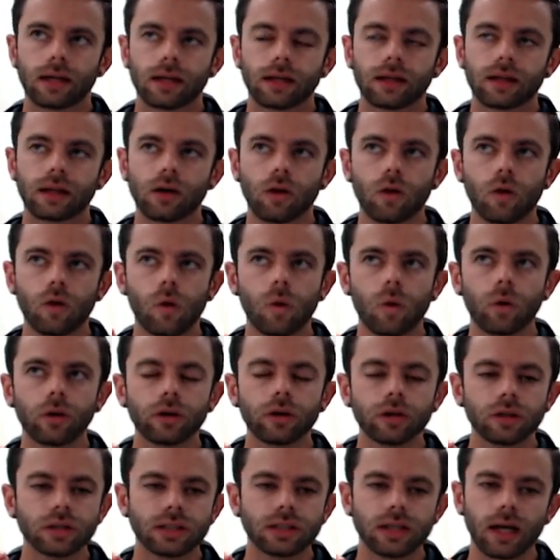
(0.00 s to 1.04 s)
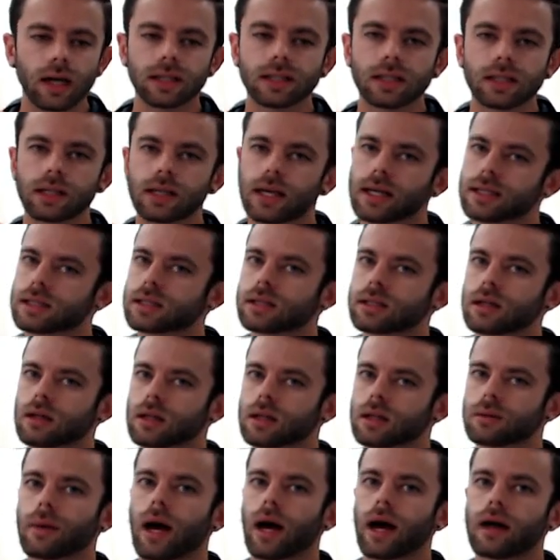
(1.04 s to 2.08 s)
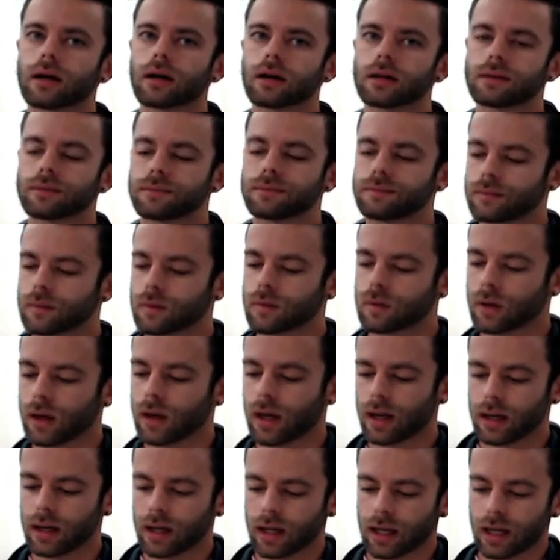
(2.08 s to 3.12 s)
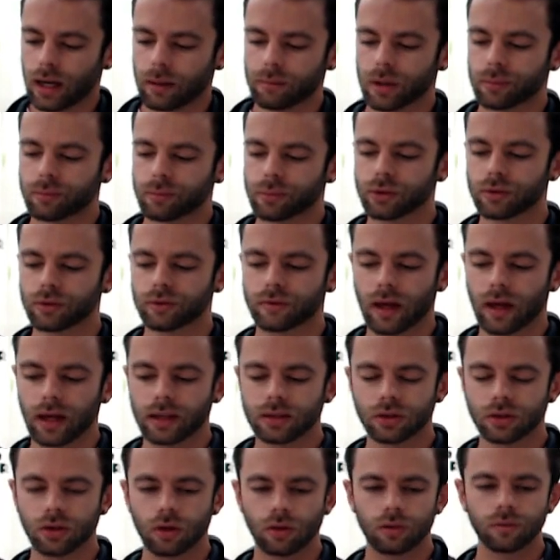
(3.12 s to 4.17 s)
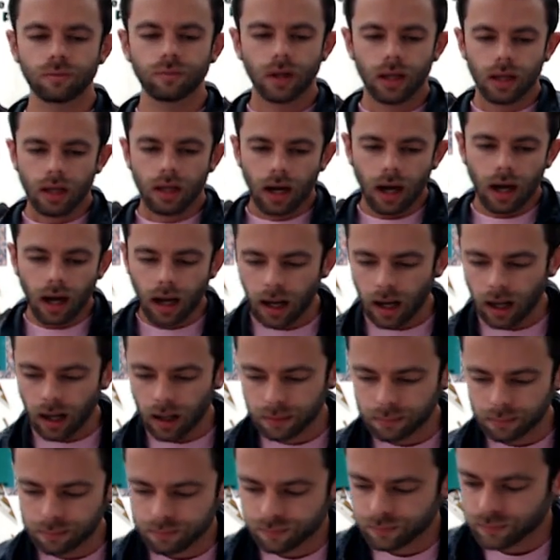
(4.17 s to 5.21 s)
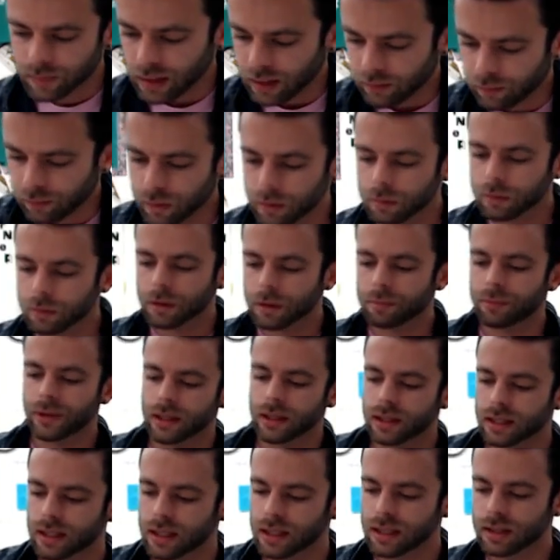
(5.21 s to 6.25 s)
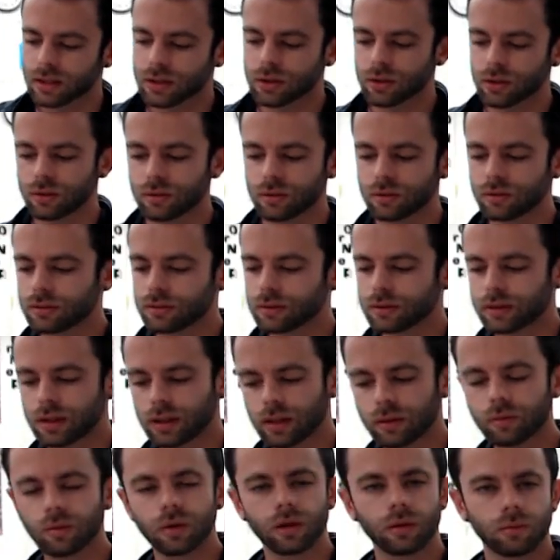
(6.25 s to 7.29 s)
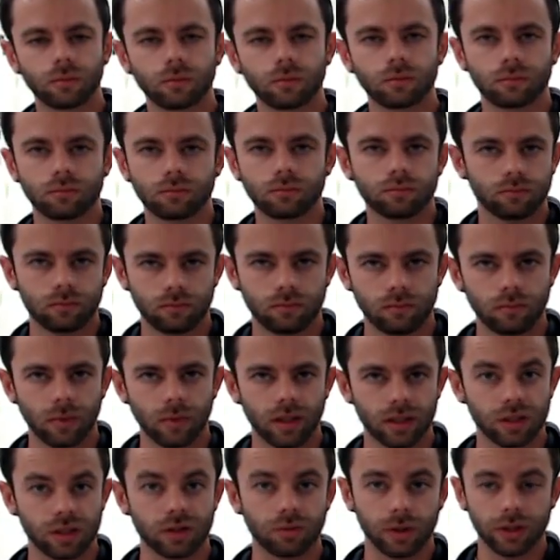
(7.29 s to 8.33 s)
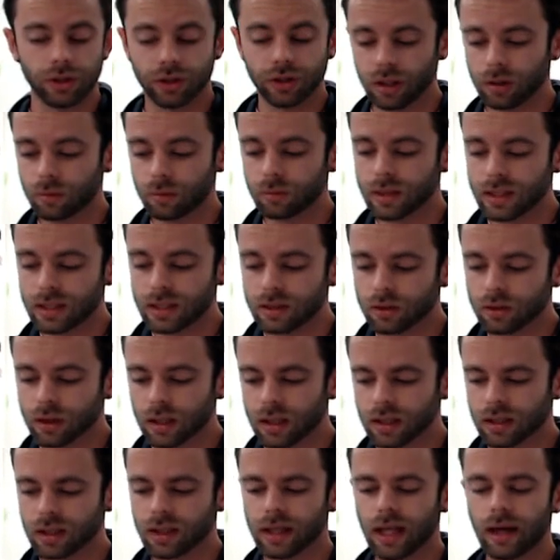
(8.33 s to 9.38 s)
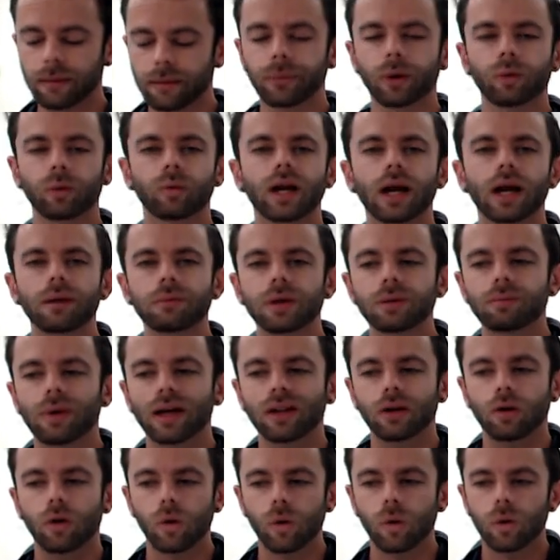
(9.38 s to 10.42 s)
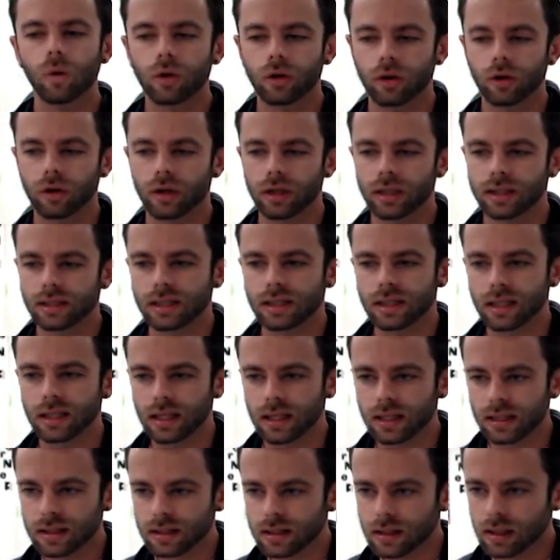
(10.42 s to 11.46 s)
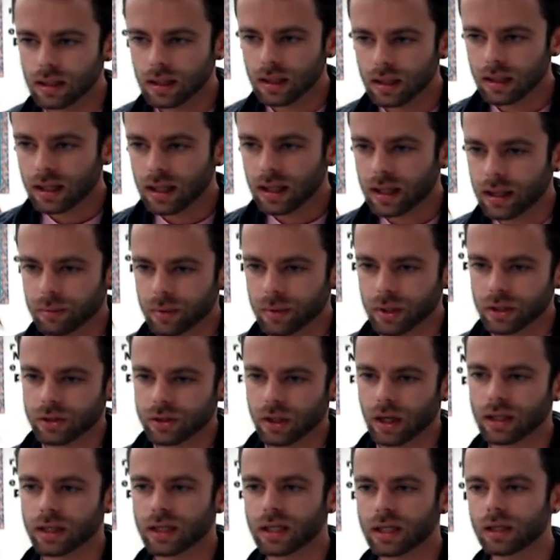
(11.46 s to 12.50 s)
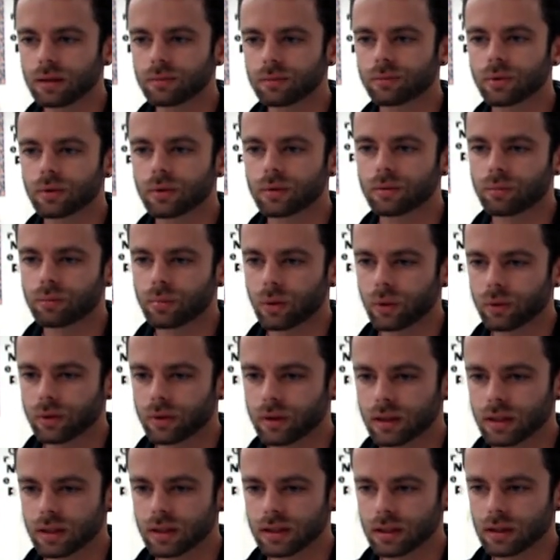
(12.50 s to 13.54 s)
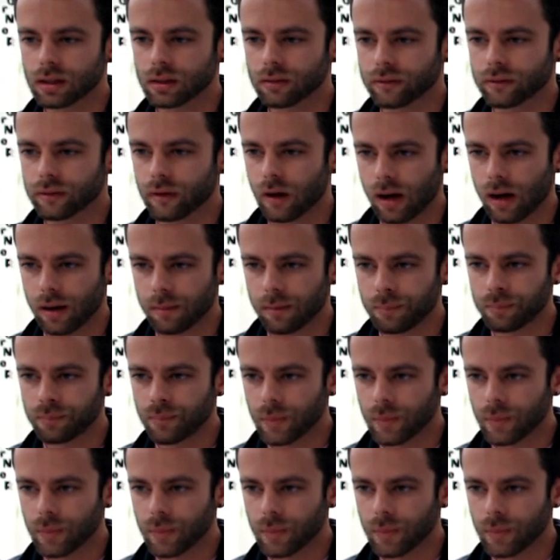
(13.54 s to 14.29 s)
the order doesn't necessarily matter, okay? And I'm going to prove that. So if we would have picked these two, it would have, and switched it, we still could have done that. But what I mean by the order is this. I'm going to try to keep both of these in the frame.